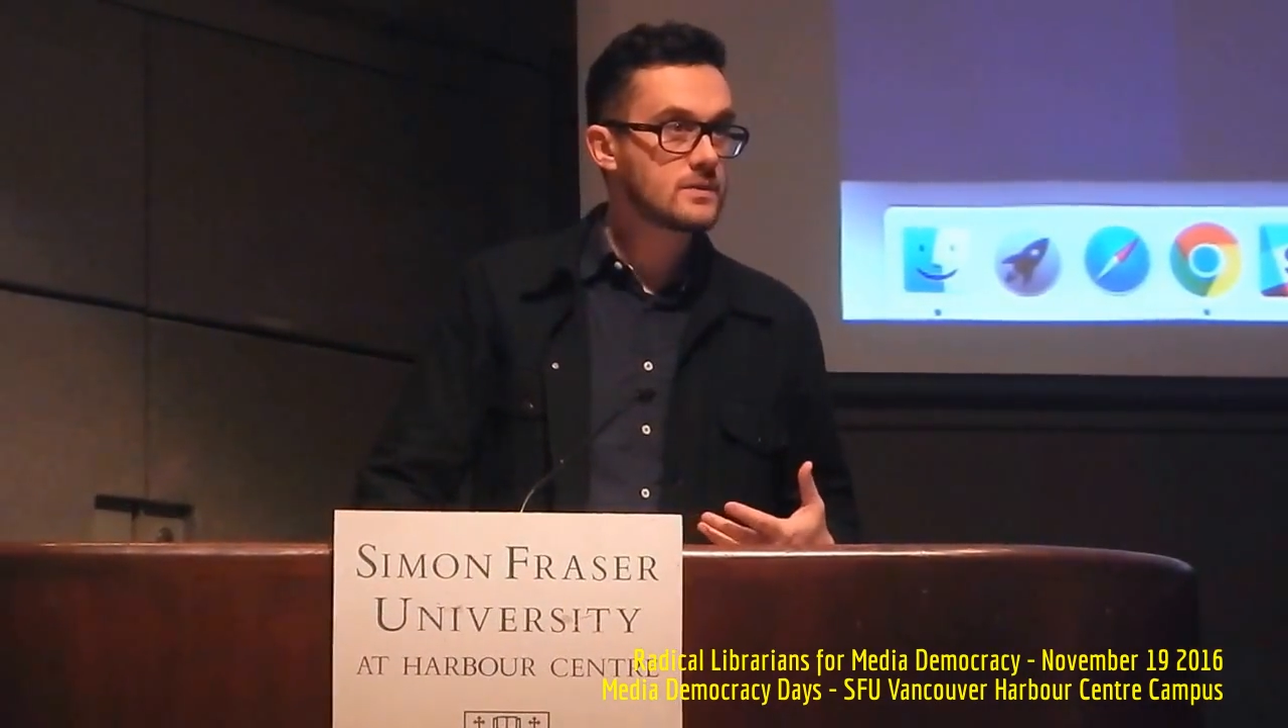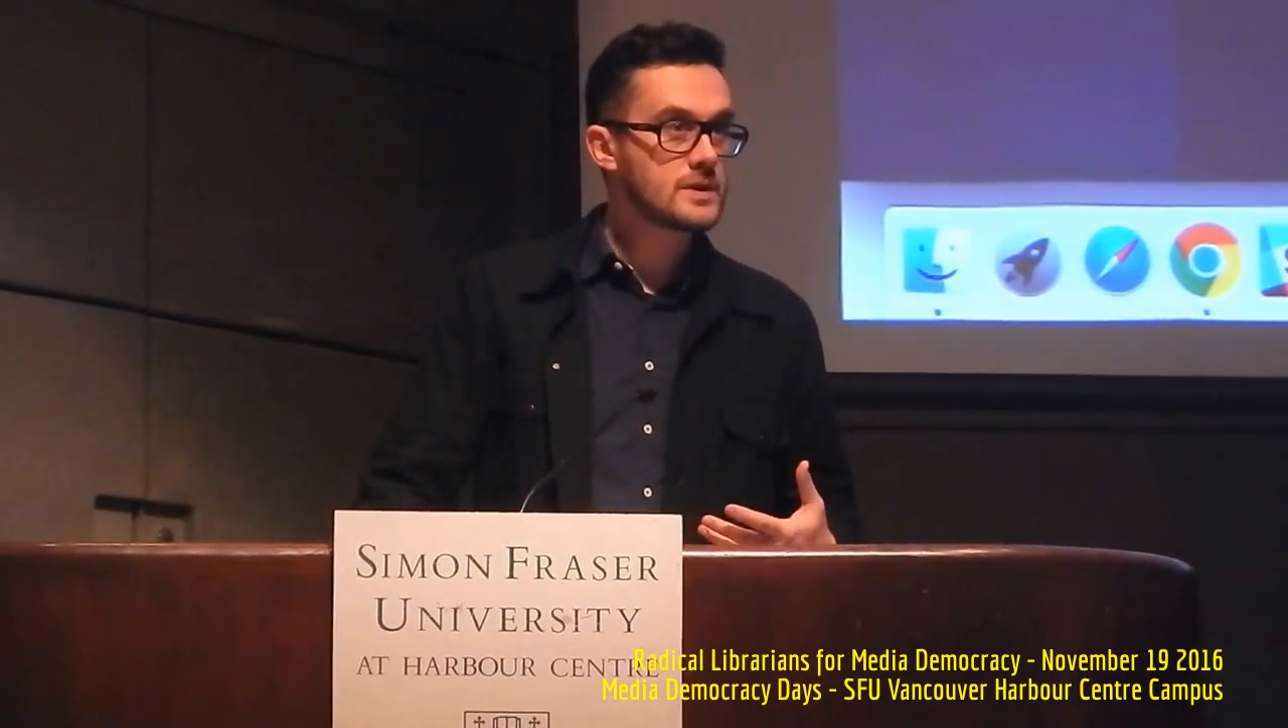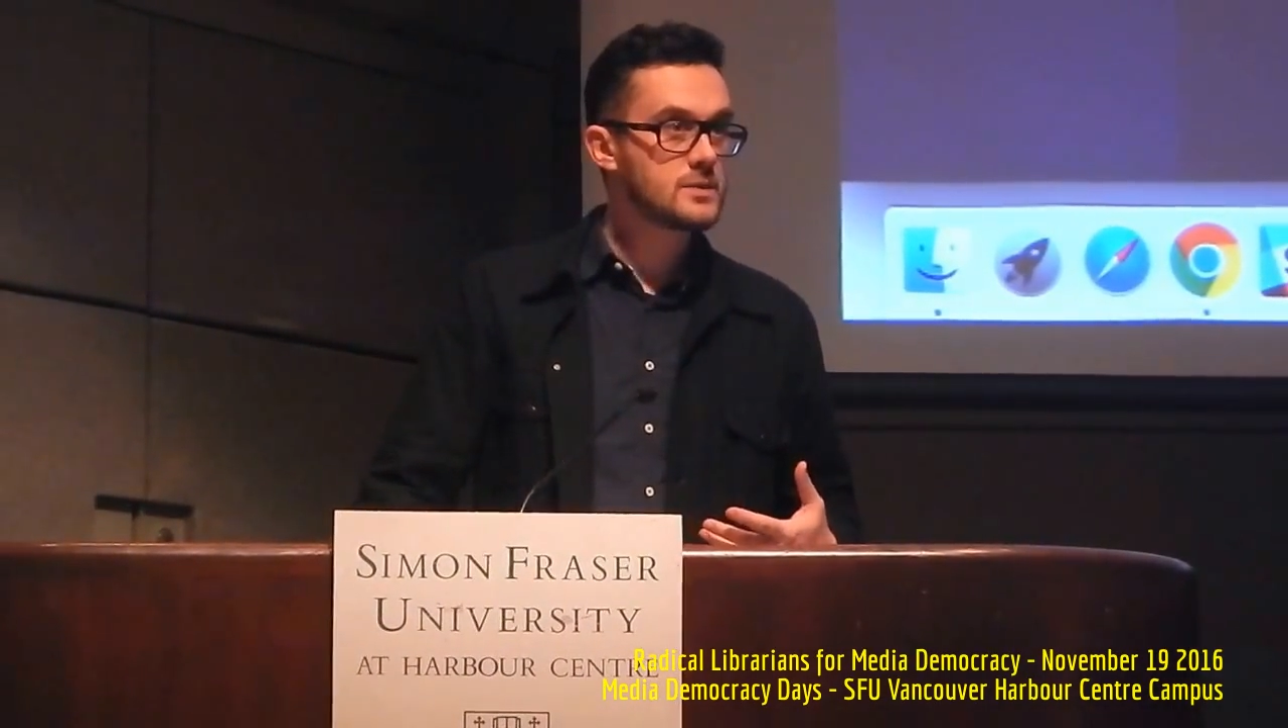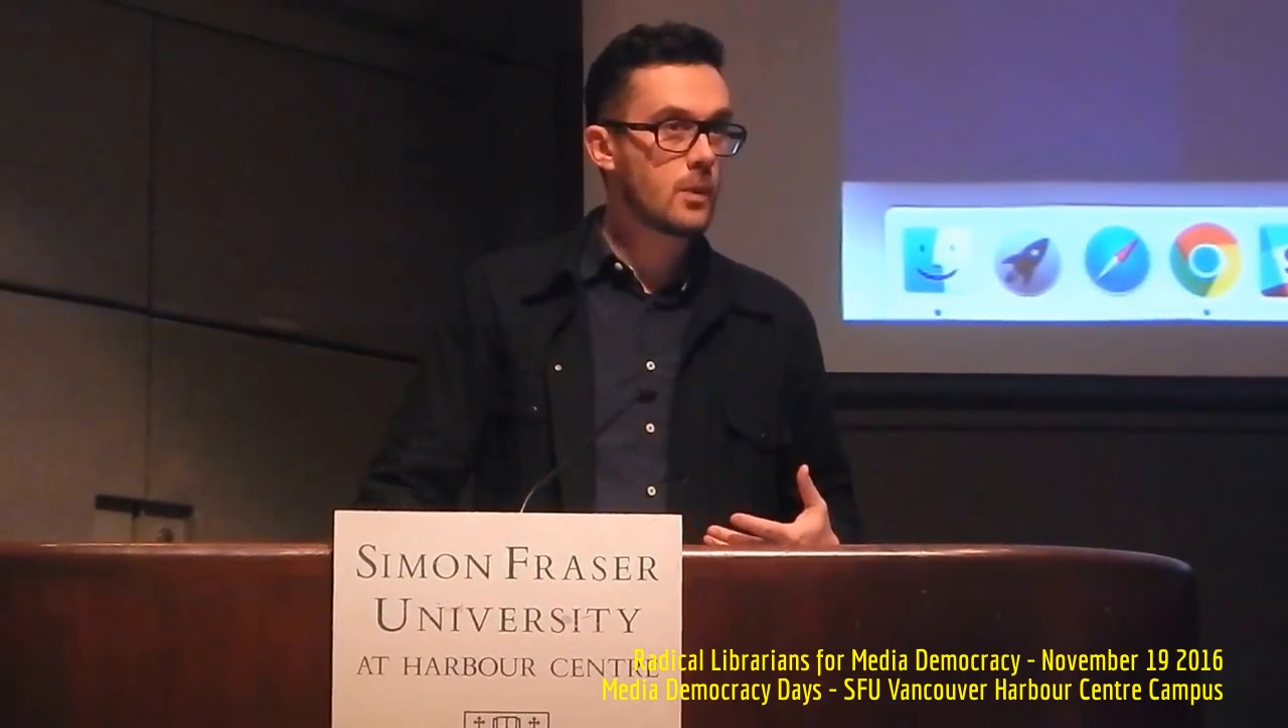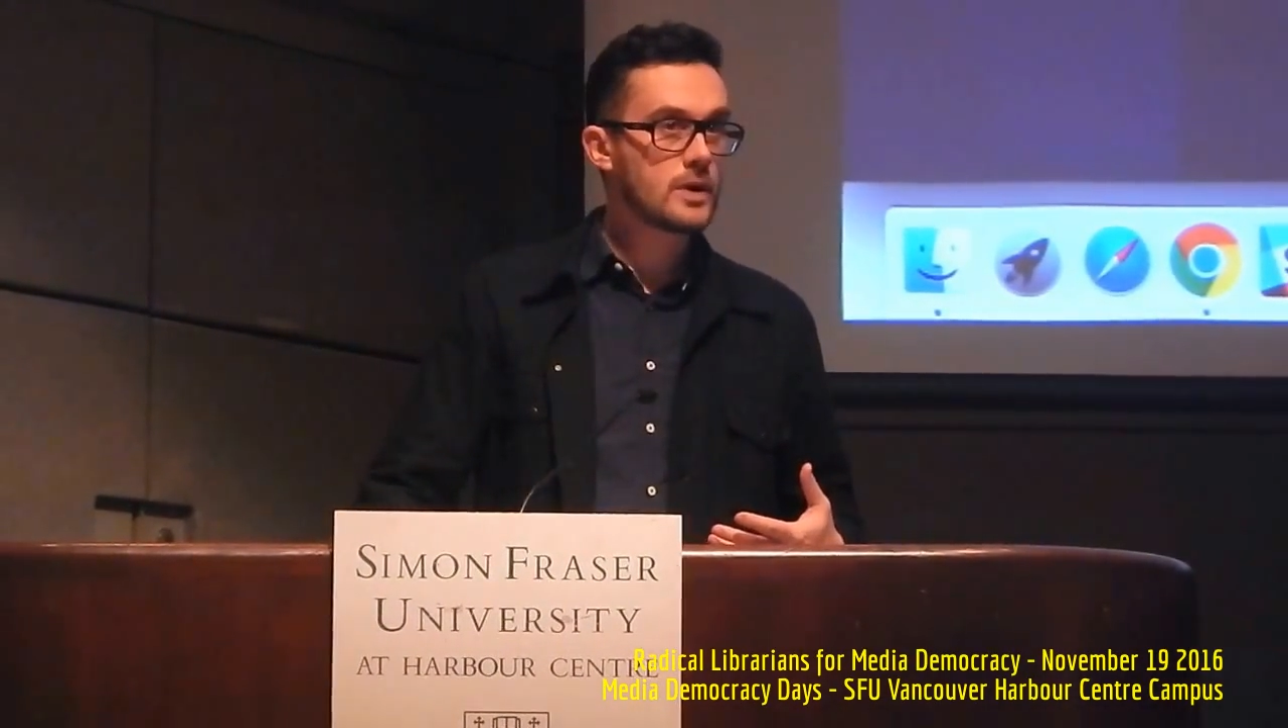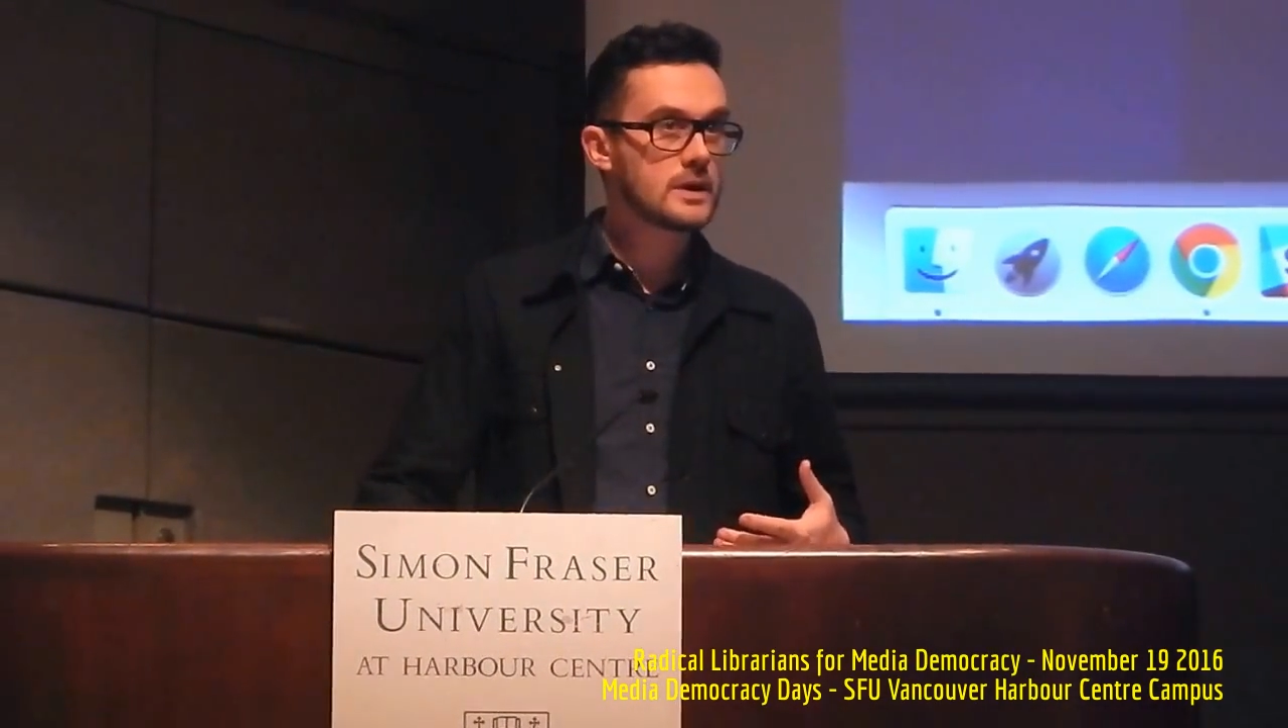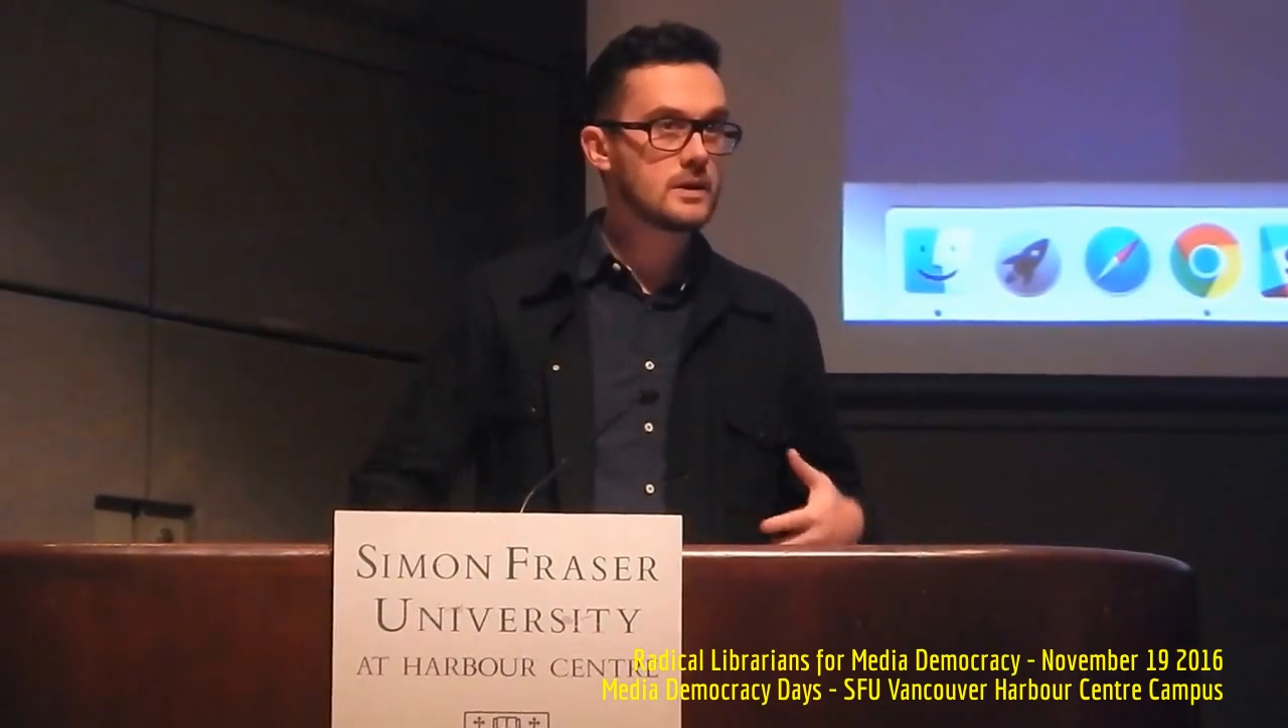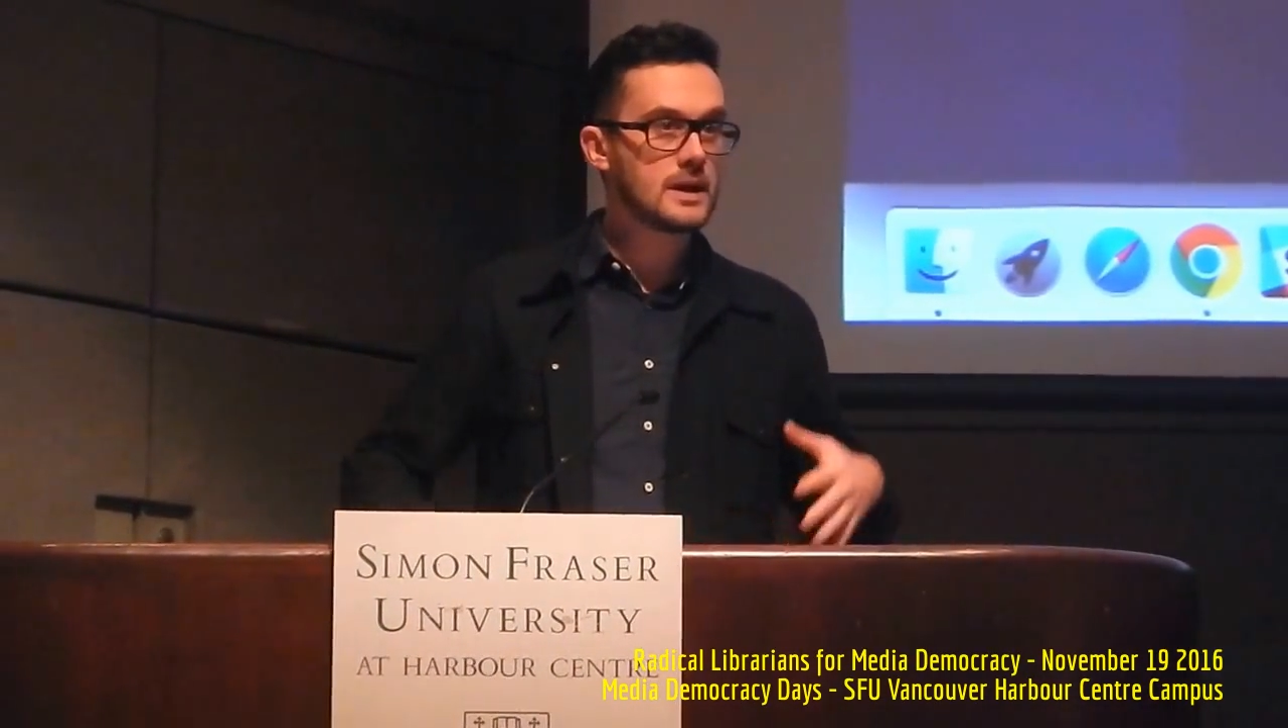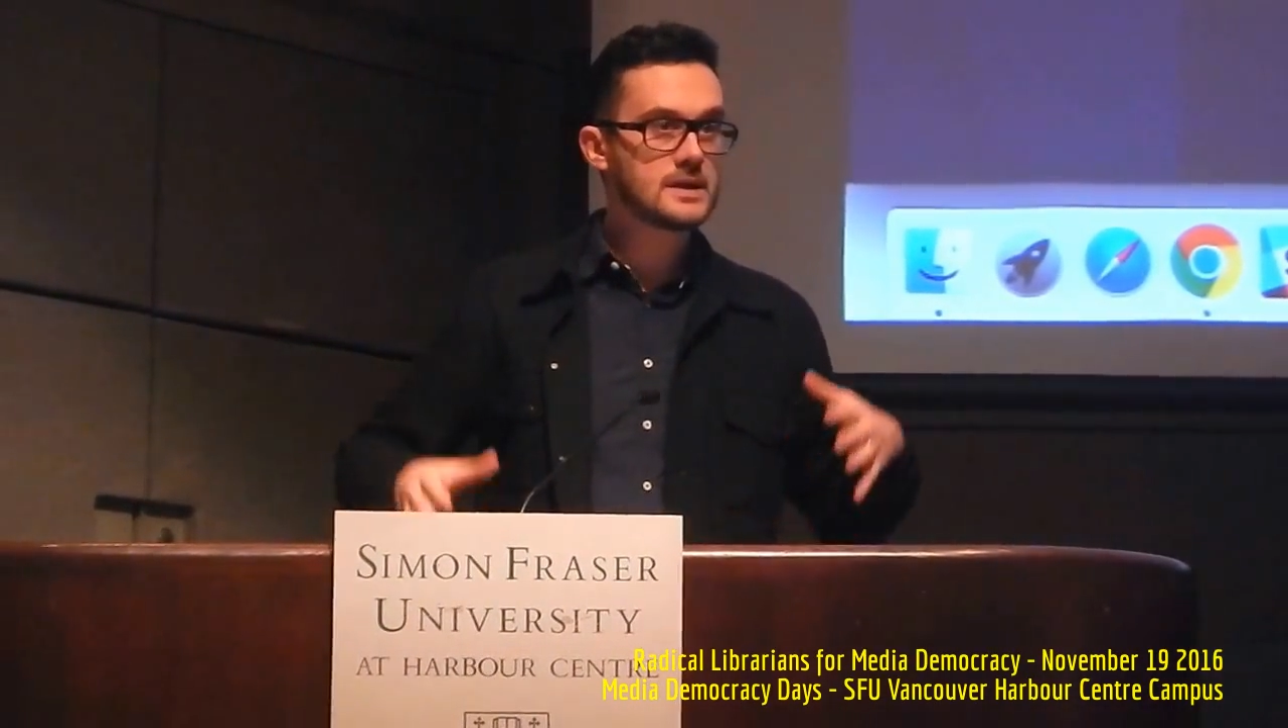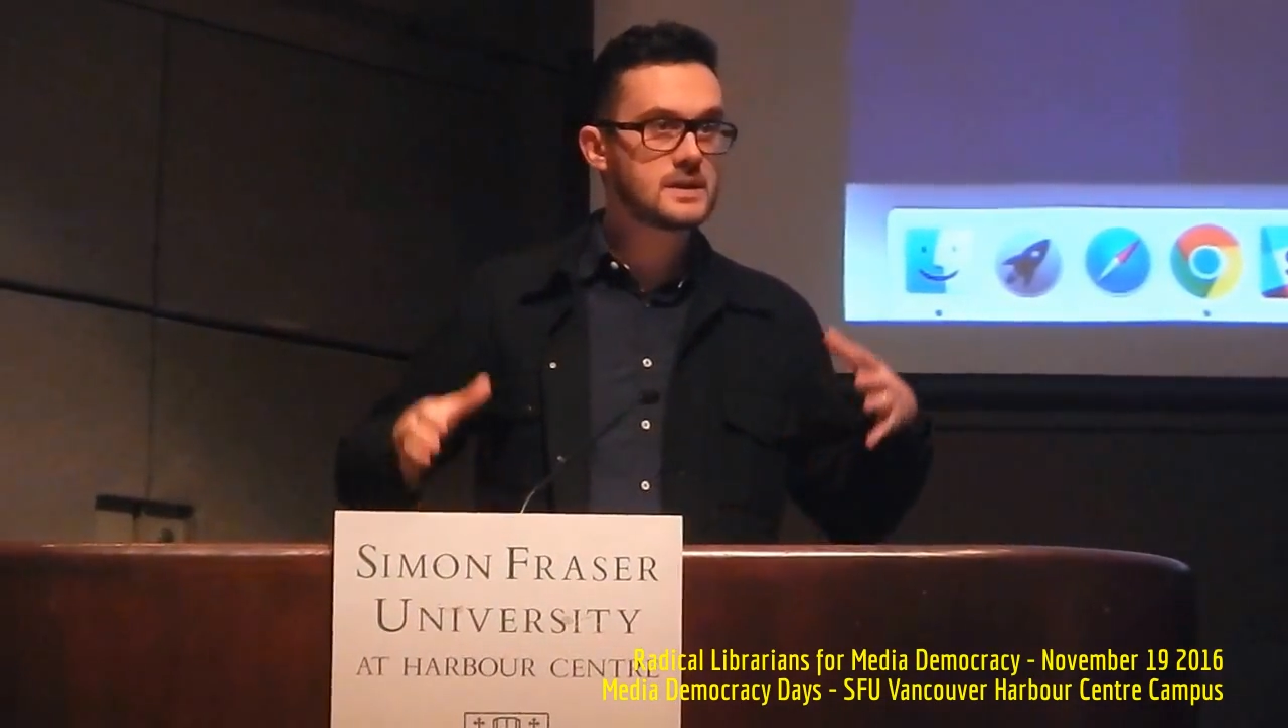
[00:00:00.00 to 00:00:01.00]
this morning
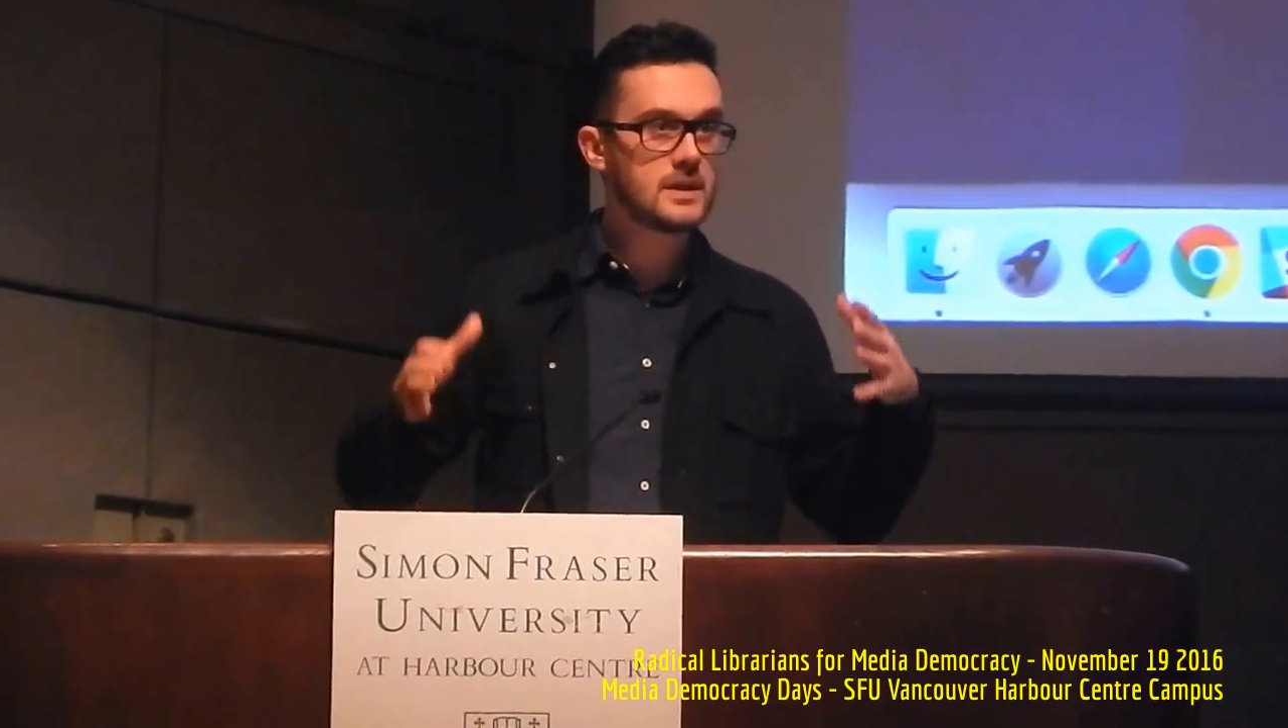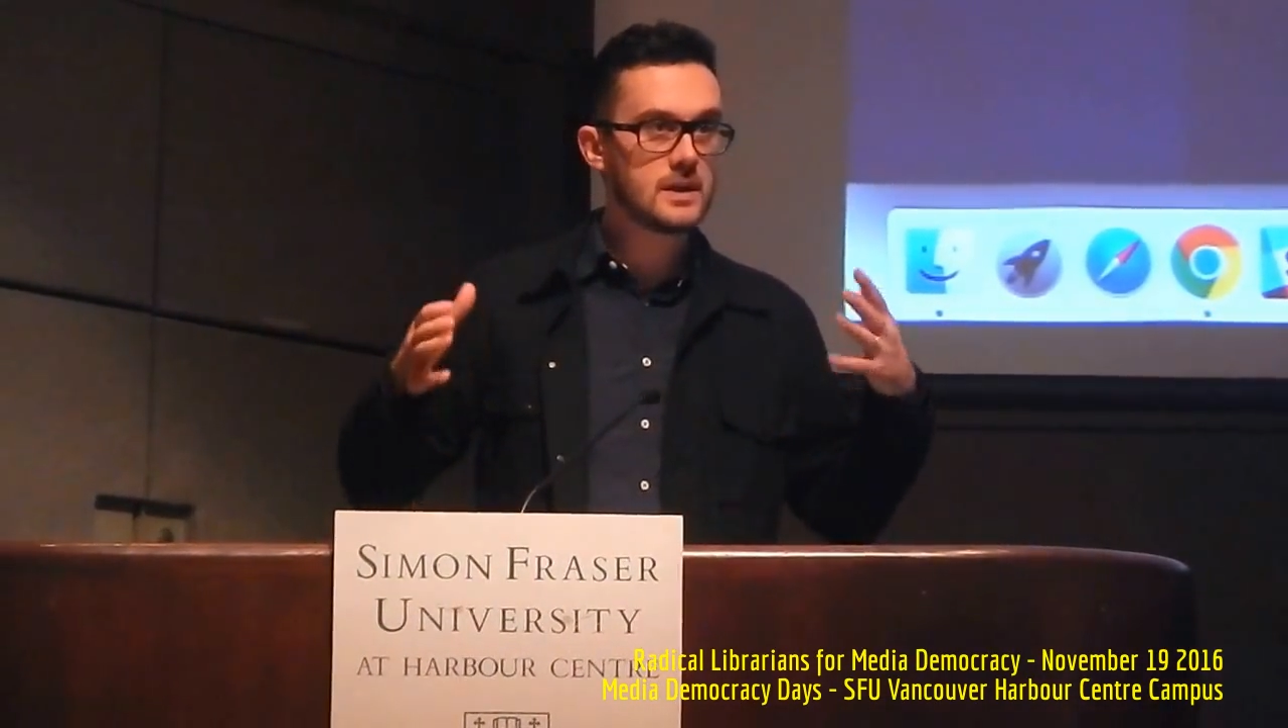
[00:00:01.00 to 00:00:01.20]
is,